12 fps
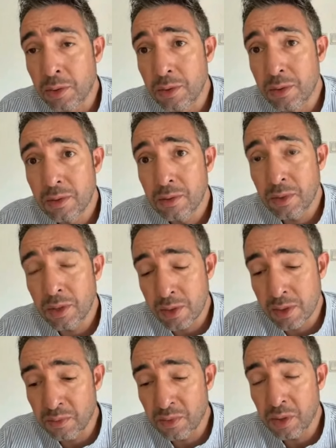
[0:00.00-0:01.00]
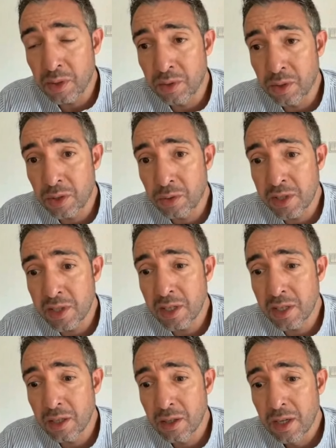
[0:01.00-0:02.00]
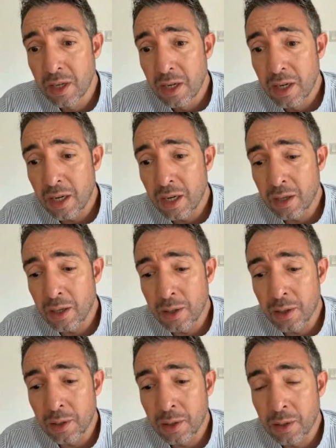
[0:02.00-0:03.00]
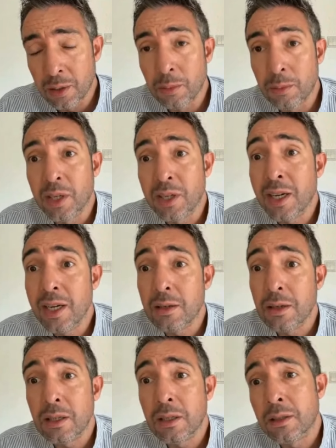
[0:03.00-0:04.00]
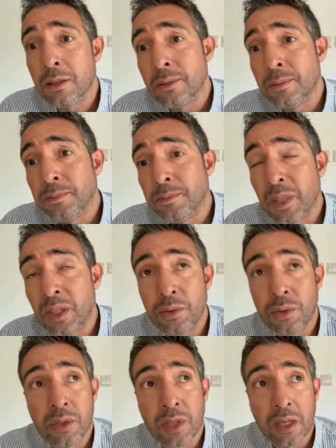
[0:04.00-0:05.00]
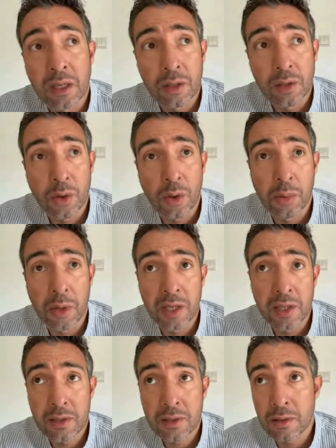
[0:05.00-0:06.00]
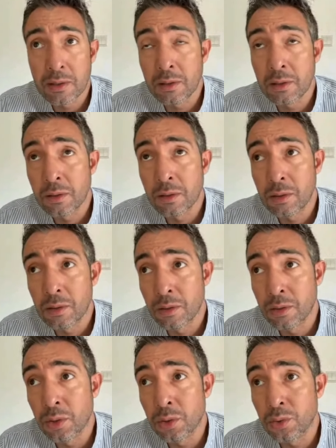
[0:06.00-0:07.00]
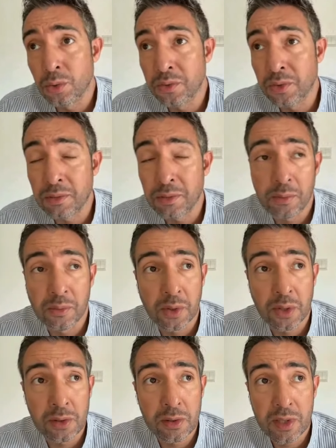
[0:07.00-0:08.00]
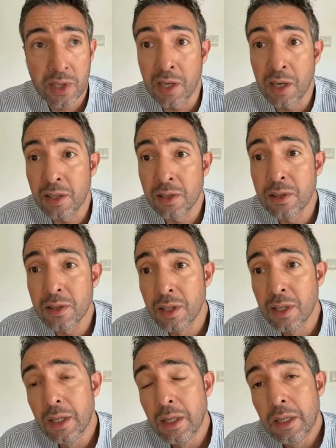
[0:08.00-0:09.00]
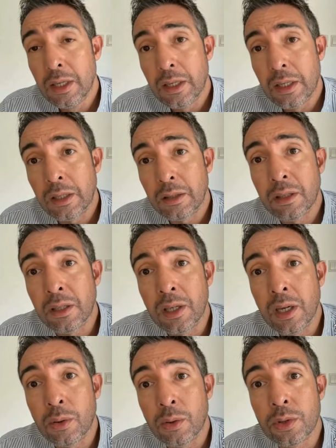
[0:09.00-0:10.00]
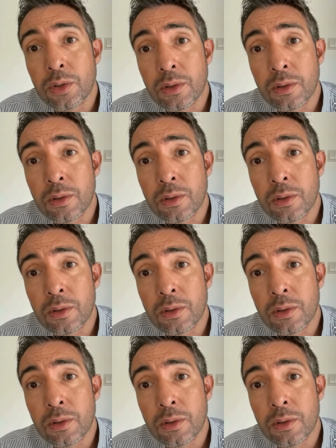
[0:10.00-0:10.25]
good because I'm very very yeah. critic. Uh, but again, um, if you take another place, uh, not too far from France, England, I think they are exactly.